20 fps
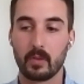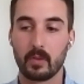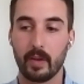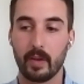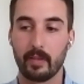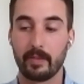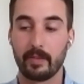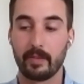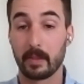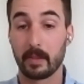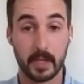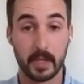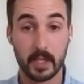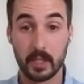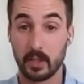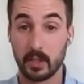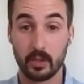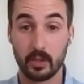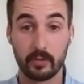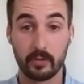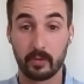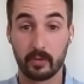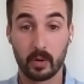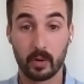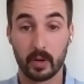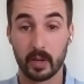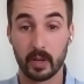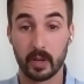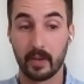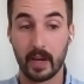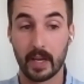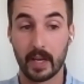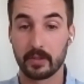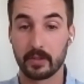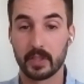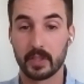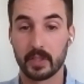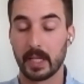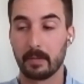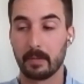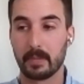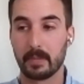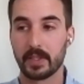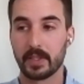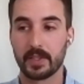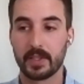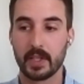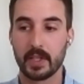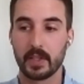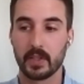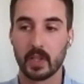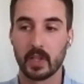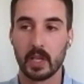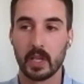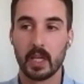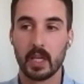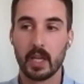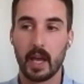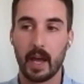Fathom can do for advisors and businesses.